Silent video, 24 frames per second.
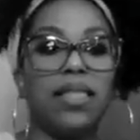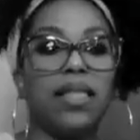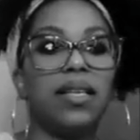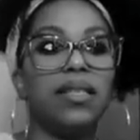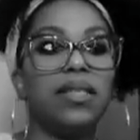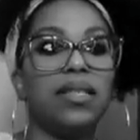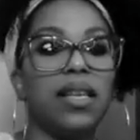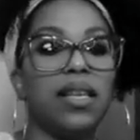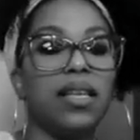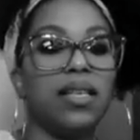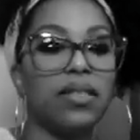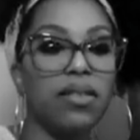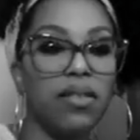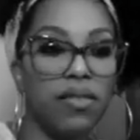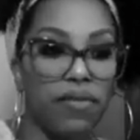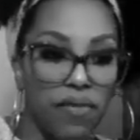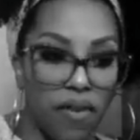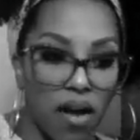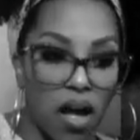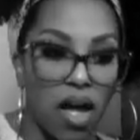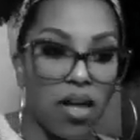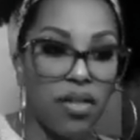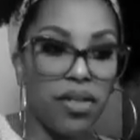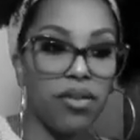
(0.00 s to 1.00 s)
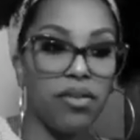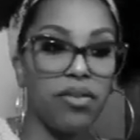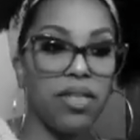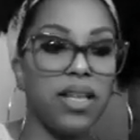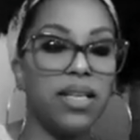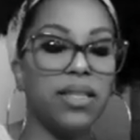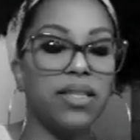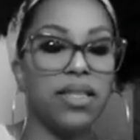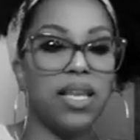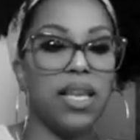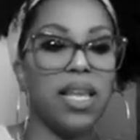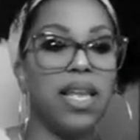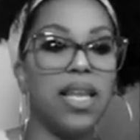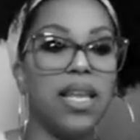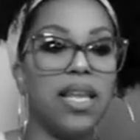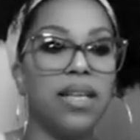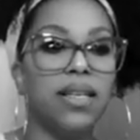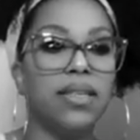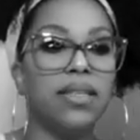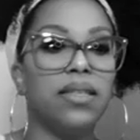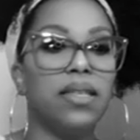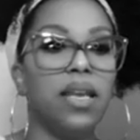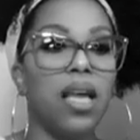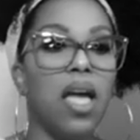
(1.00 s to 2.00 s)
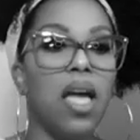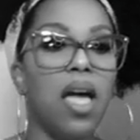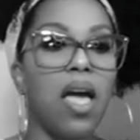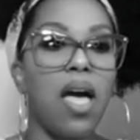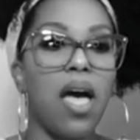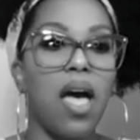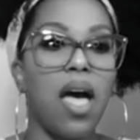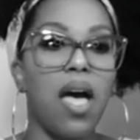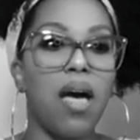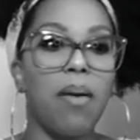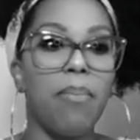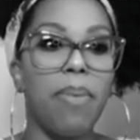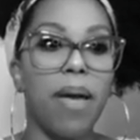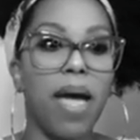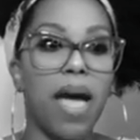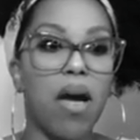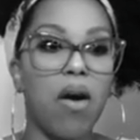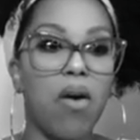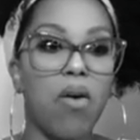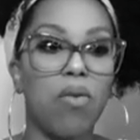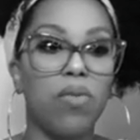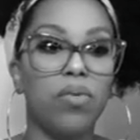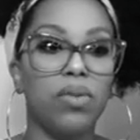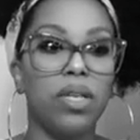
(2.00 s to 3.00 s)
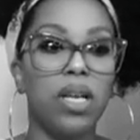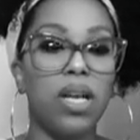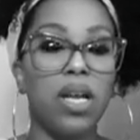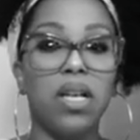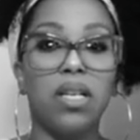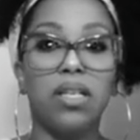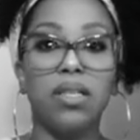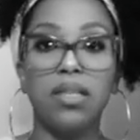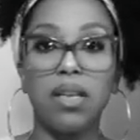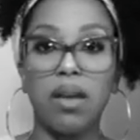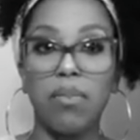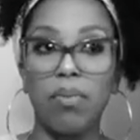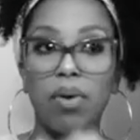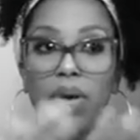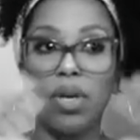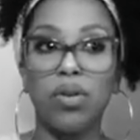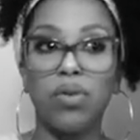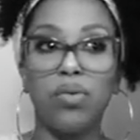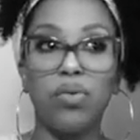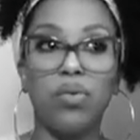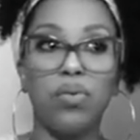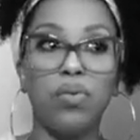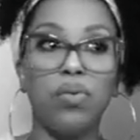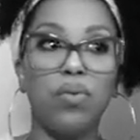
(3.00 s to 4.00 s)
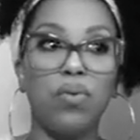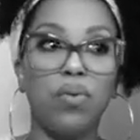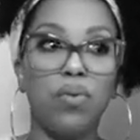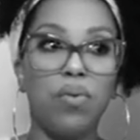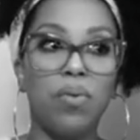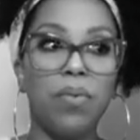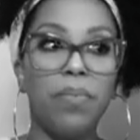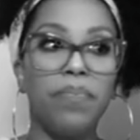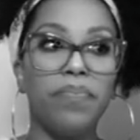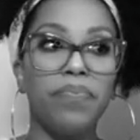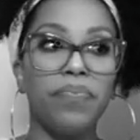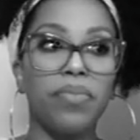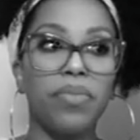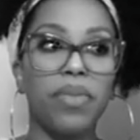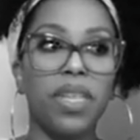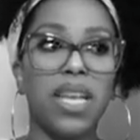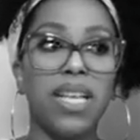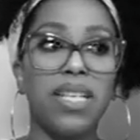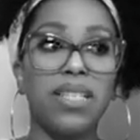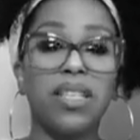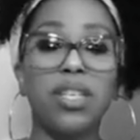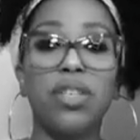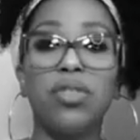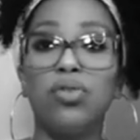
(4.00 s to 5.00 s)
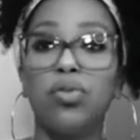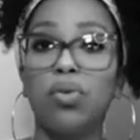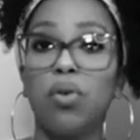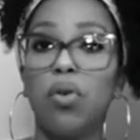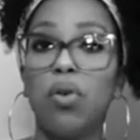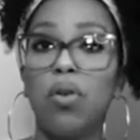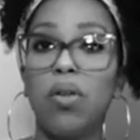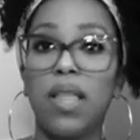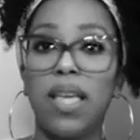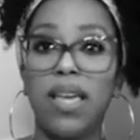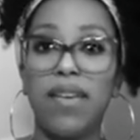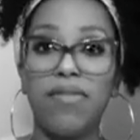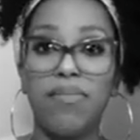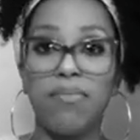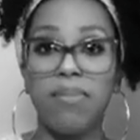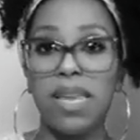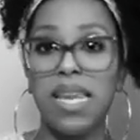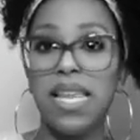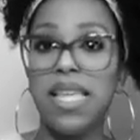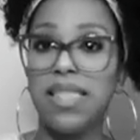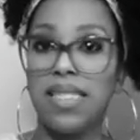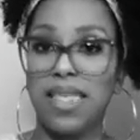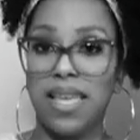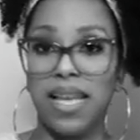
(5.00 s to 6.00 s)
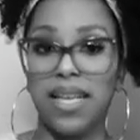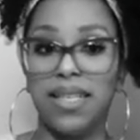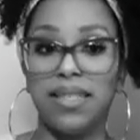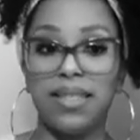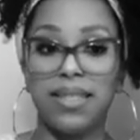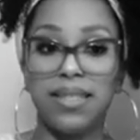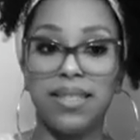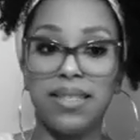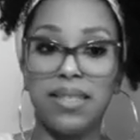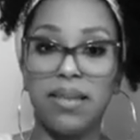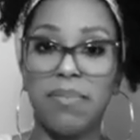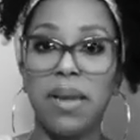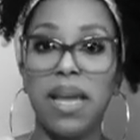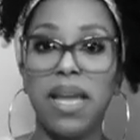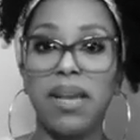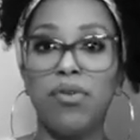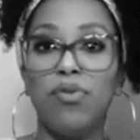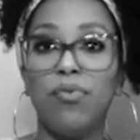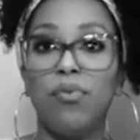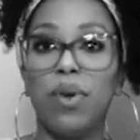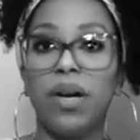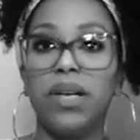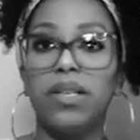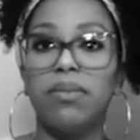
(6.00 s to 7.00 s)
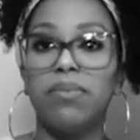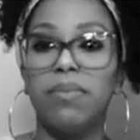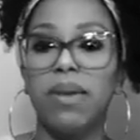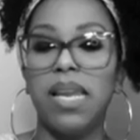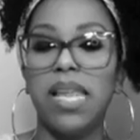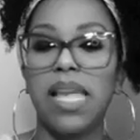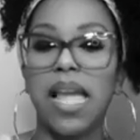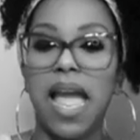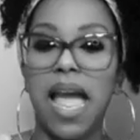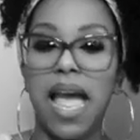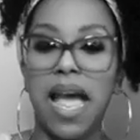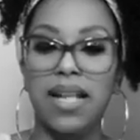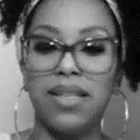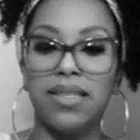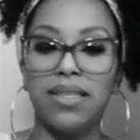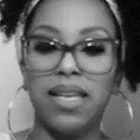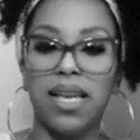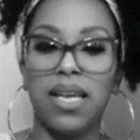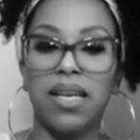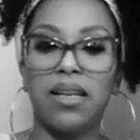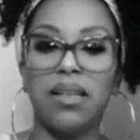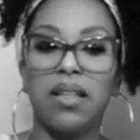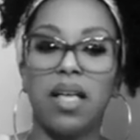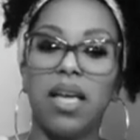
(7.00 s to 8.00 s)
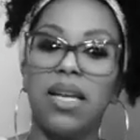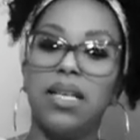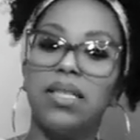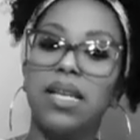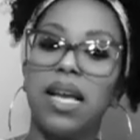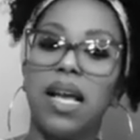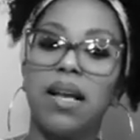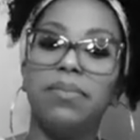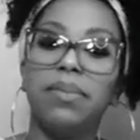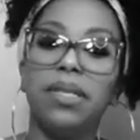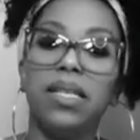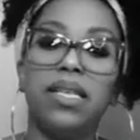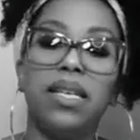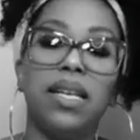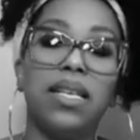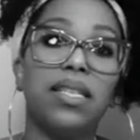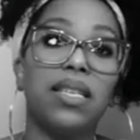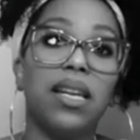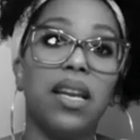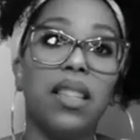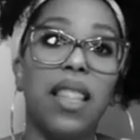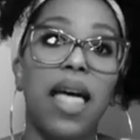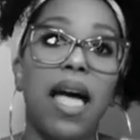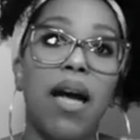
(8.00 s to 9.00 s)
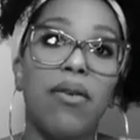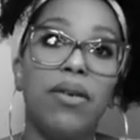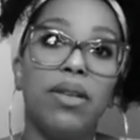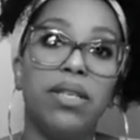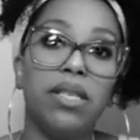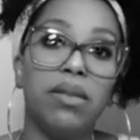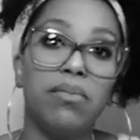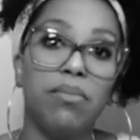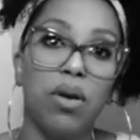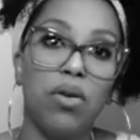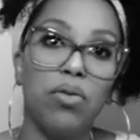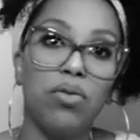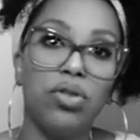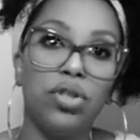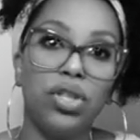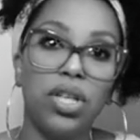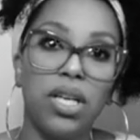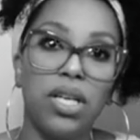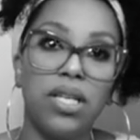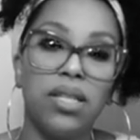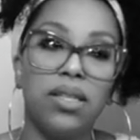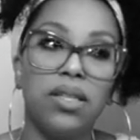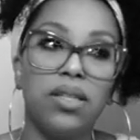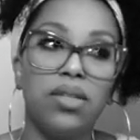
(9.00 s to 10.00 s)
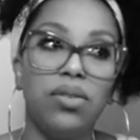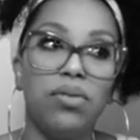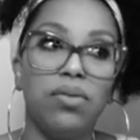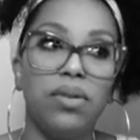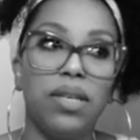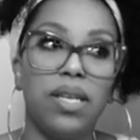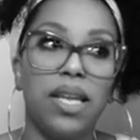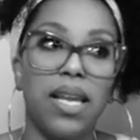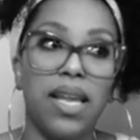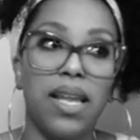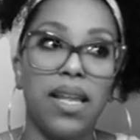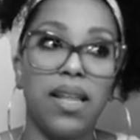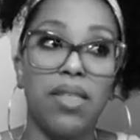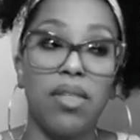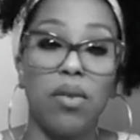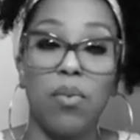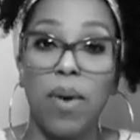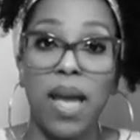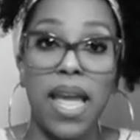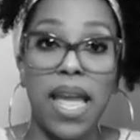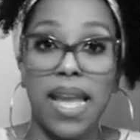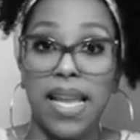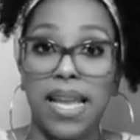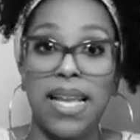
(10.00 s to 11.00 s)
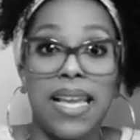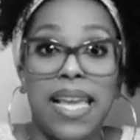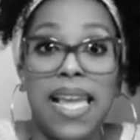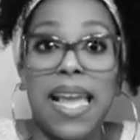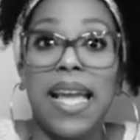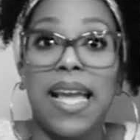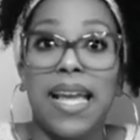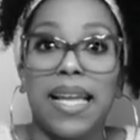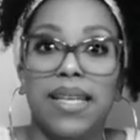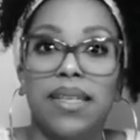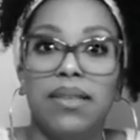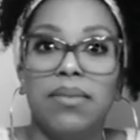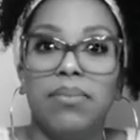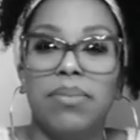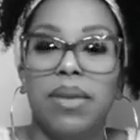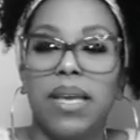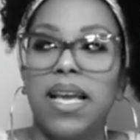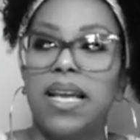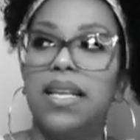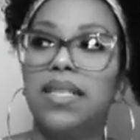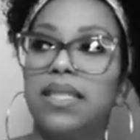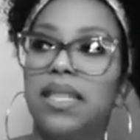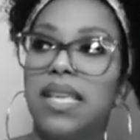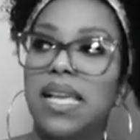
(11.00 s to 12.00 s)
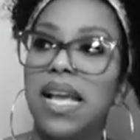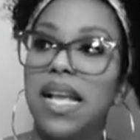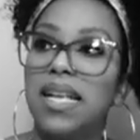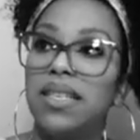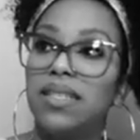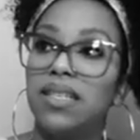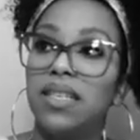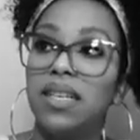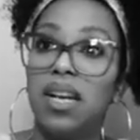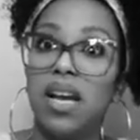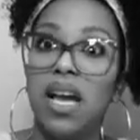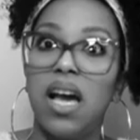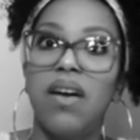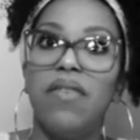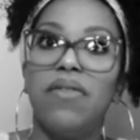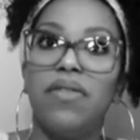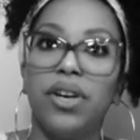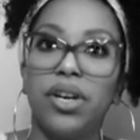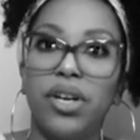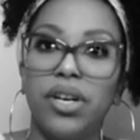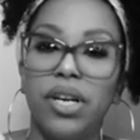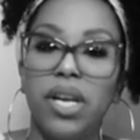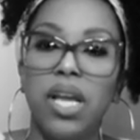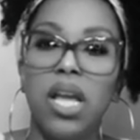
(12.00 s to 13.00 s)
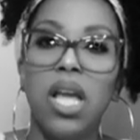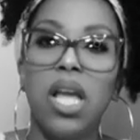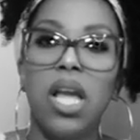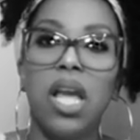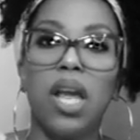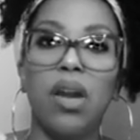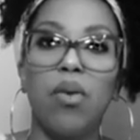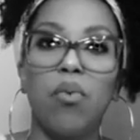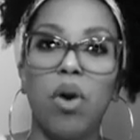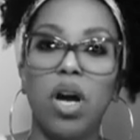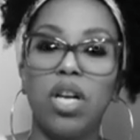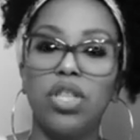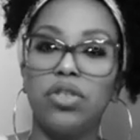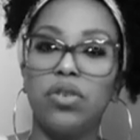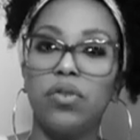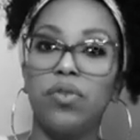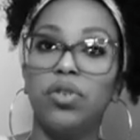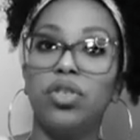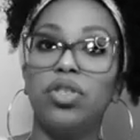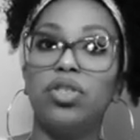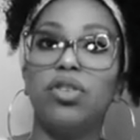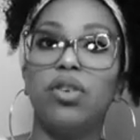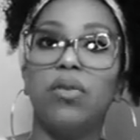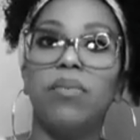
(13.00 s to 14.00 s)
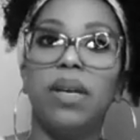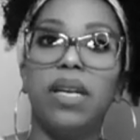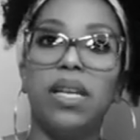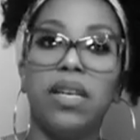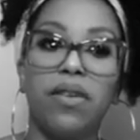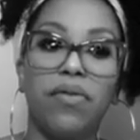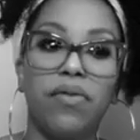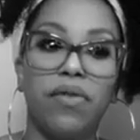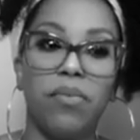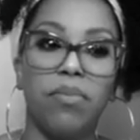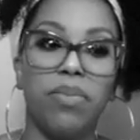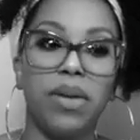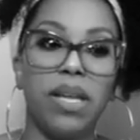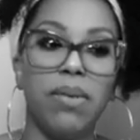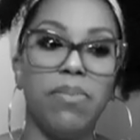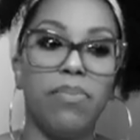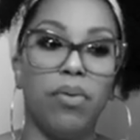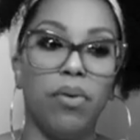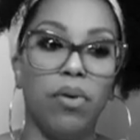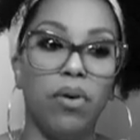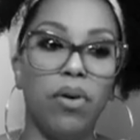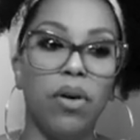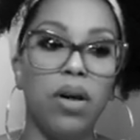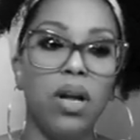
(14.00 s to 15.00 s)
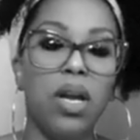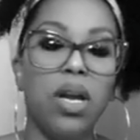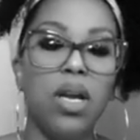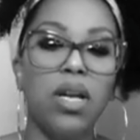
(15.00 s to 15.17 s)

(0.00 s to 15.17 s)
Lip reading: This is the father. This is about someone who is control of many things. This is a man who wears many hats, and a lot of times he doesn't allow his emotions to get in the way. He can't, because he has to govern and watch over so many different people.